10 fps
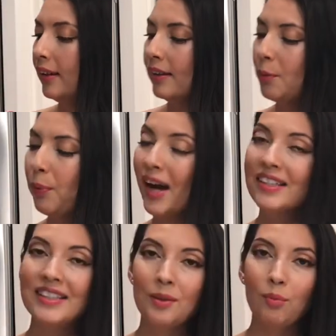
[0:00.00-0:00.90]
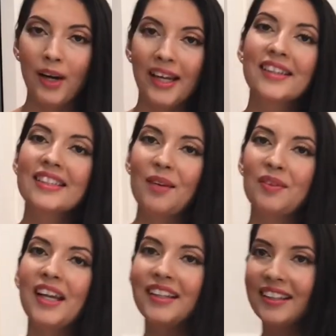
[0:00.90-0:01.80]
the price seemed right,
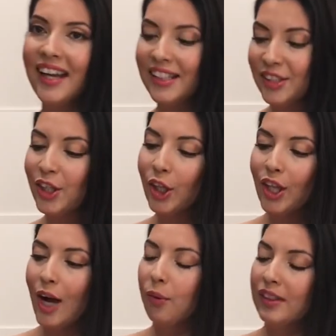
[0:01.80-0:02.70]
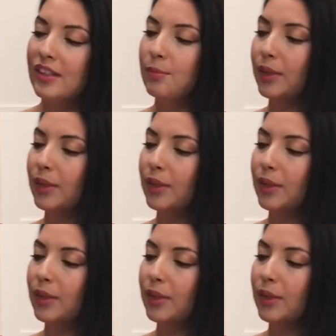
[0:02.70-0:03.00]
$7.99 to go along with this